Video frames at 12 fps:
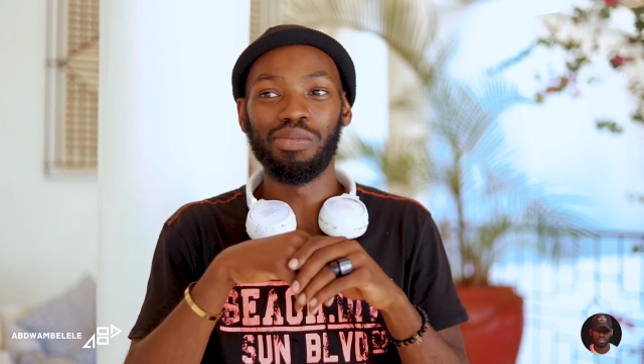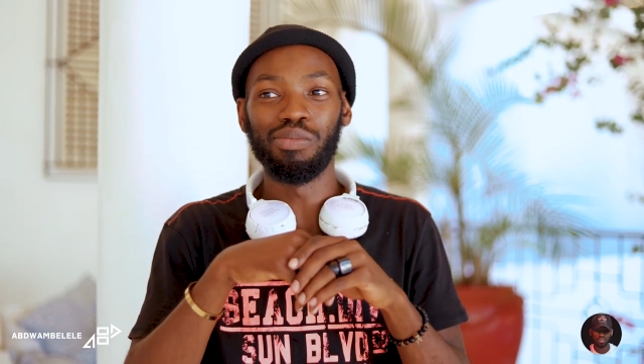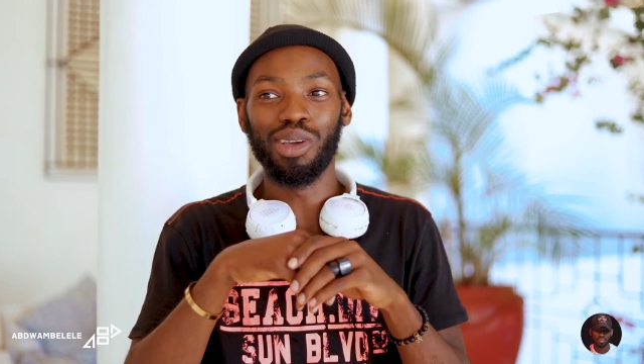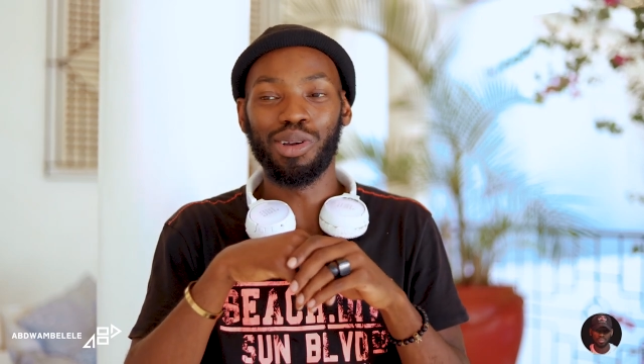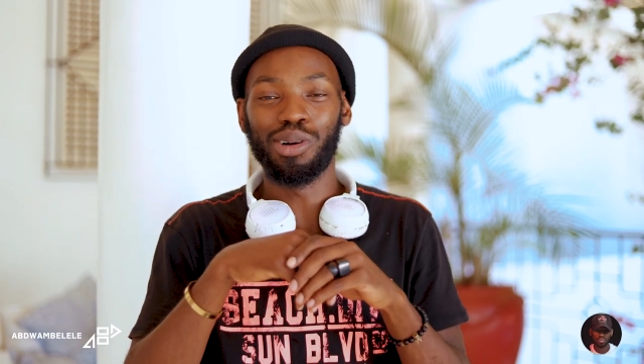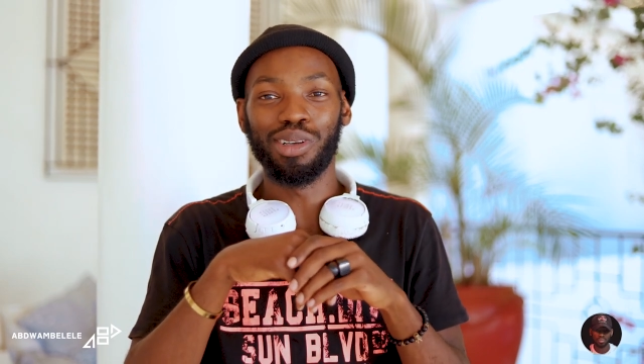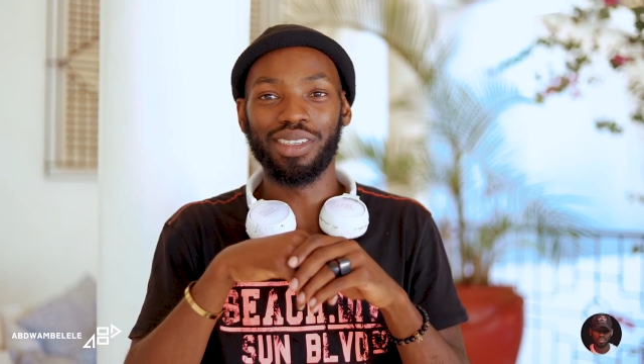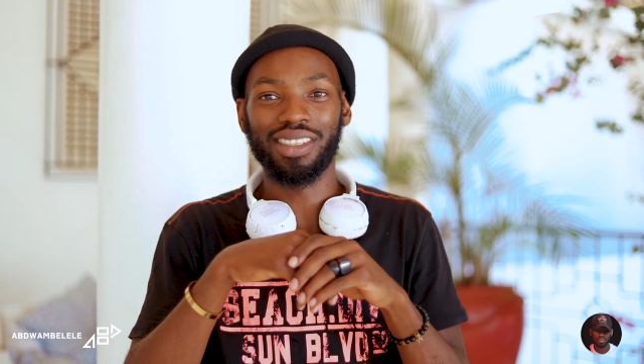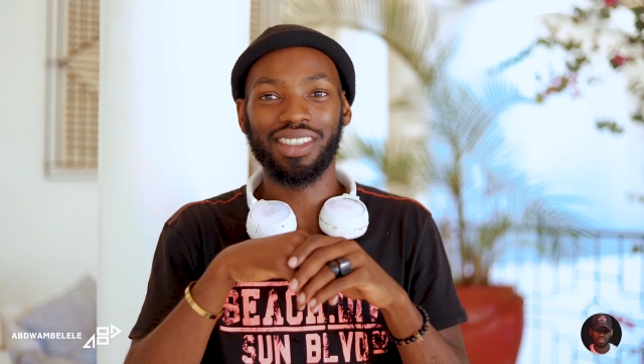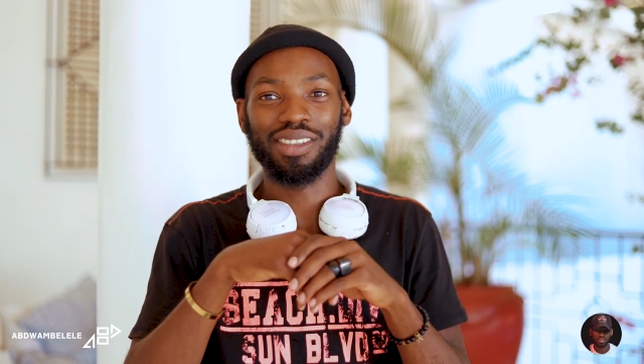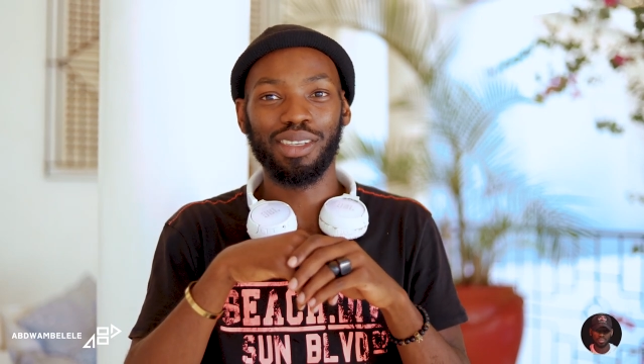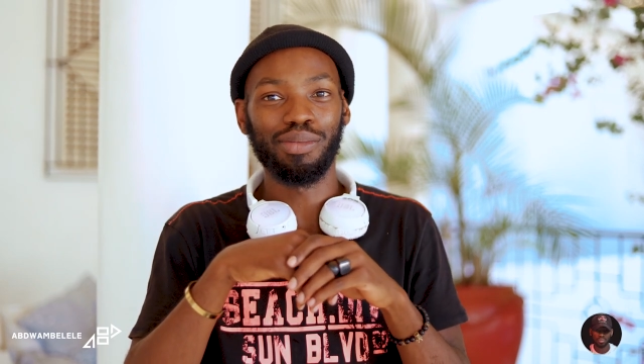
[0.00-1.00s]

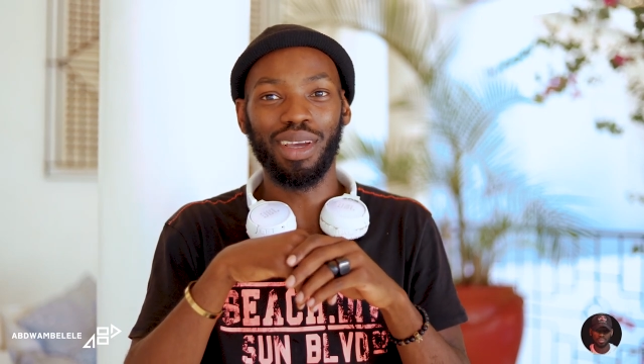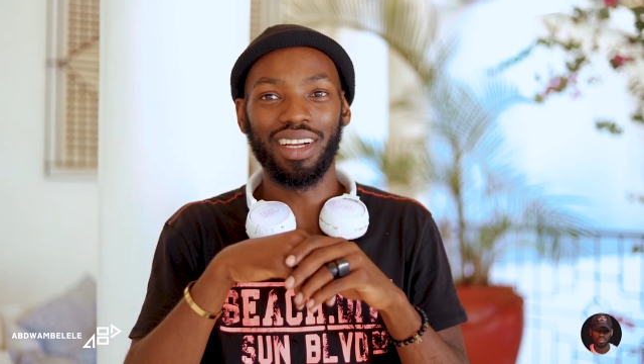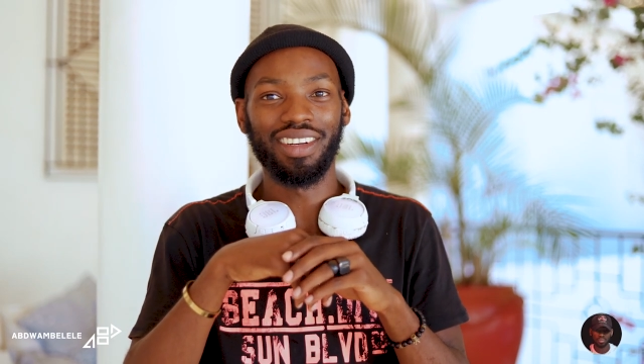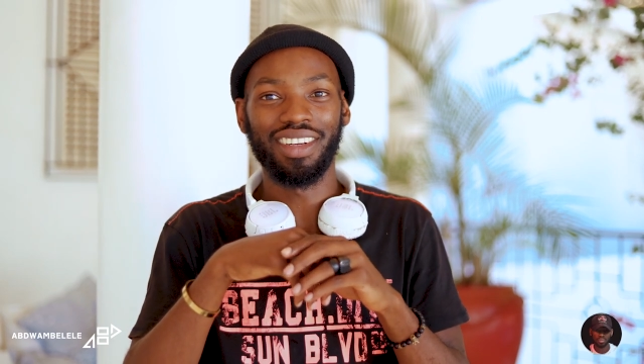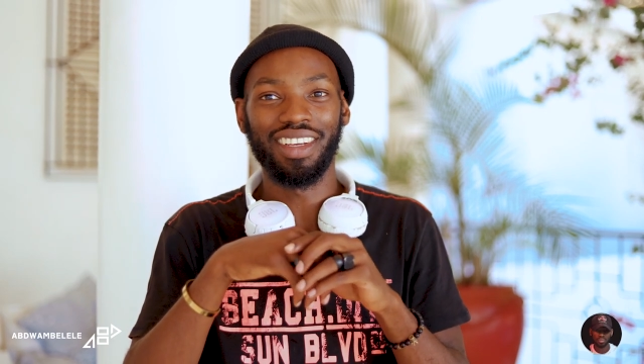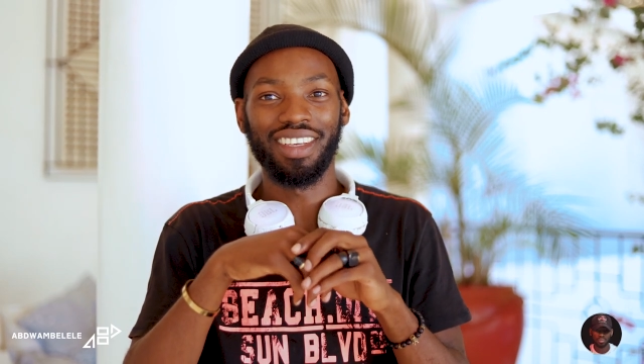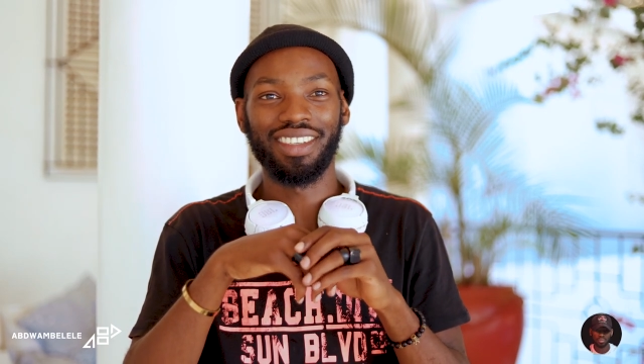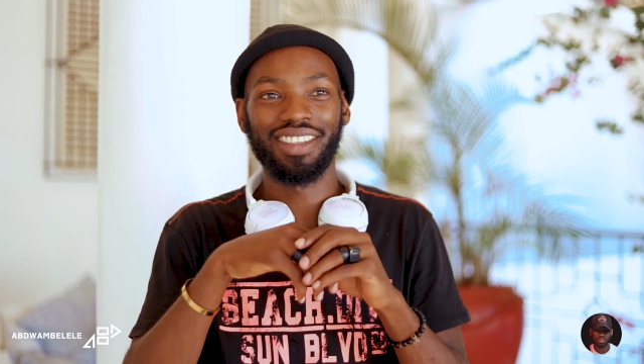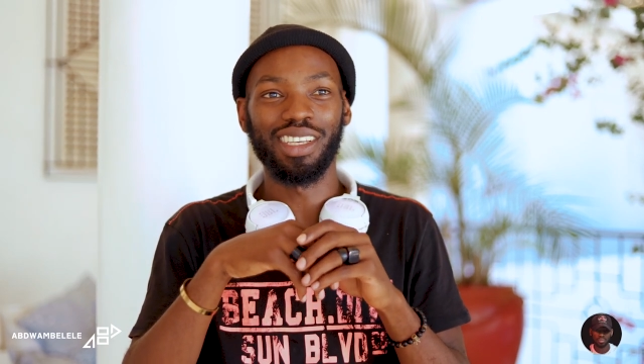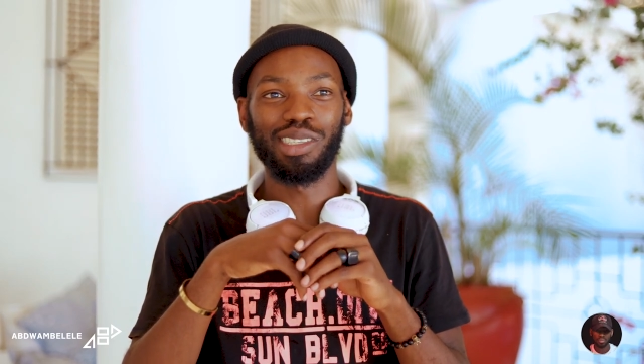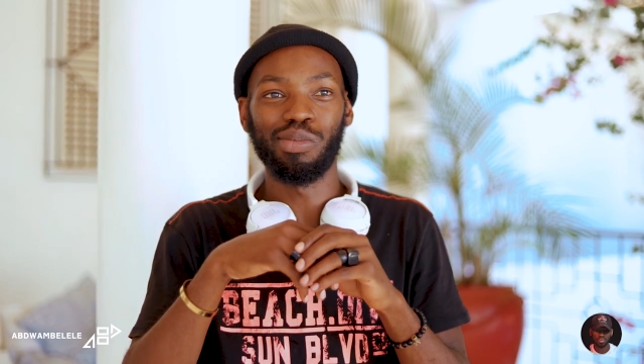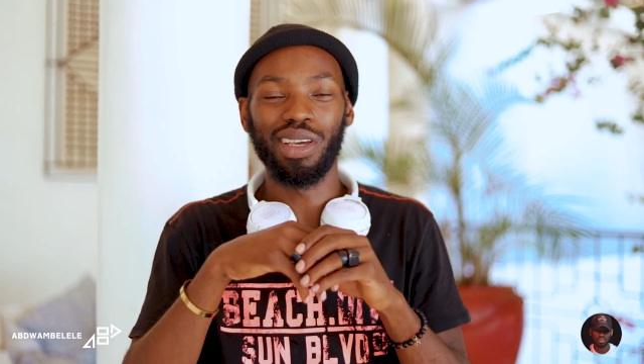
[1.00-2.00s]
because man, it's
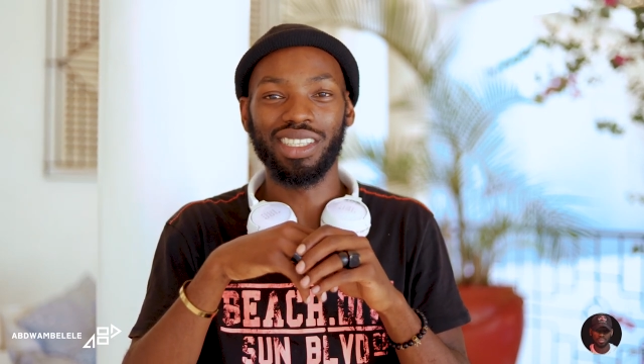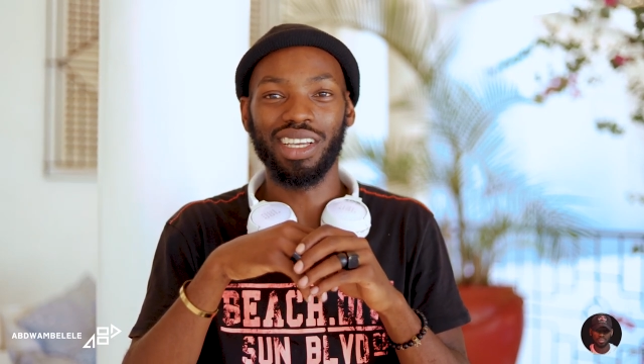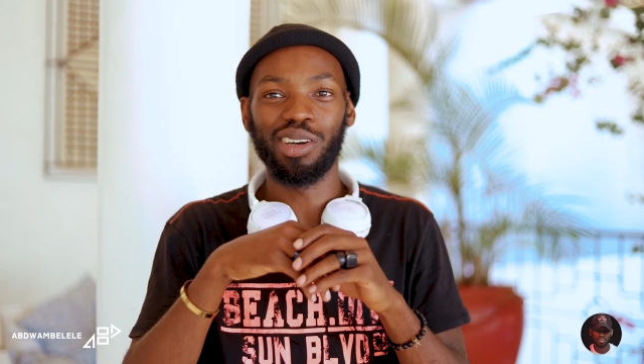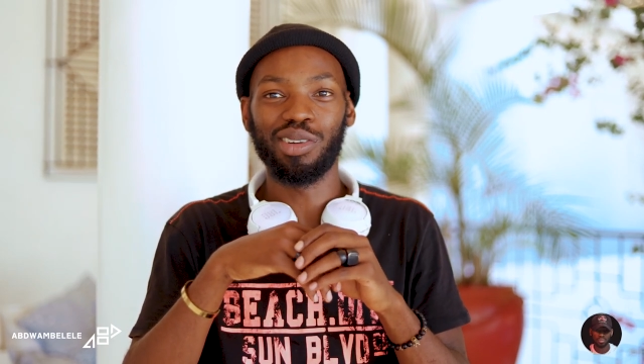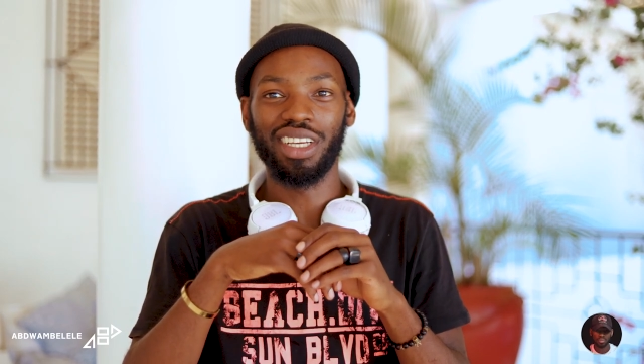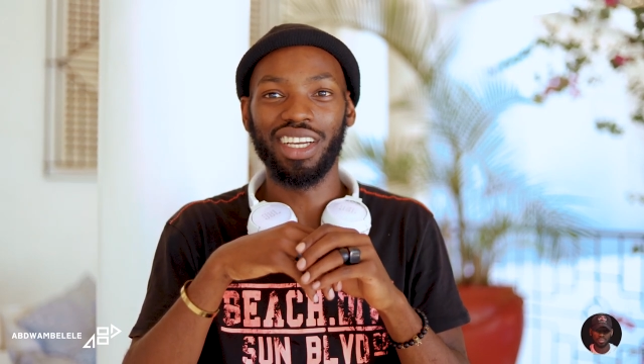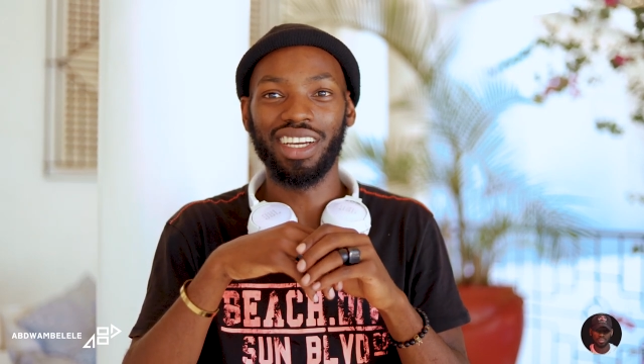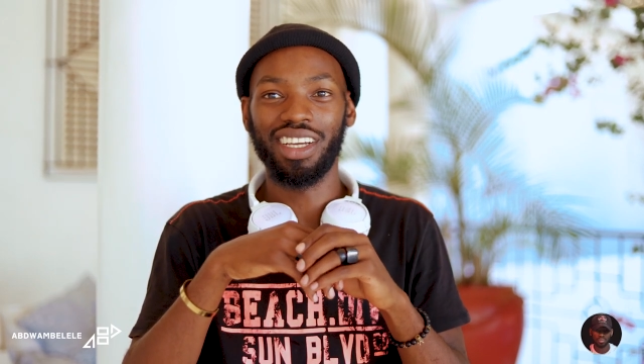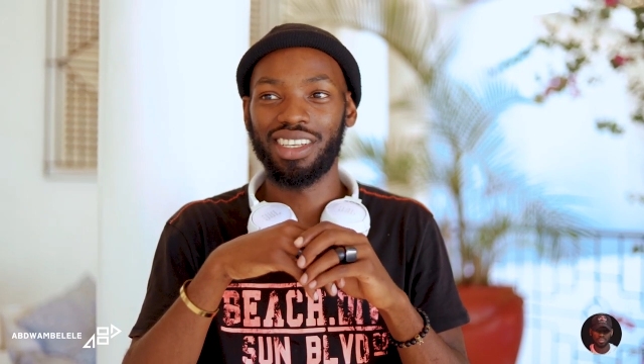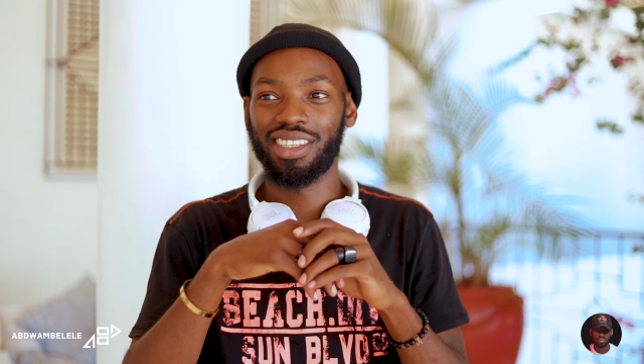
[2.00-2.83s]
just amazing out here.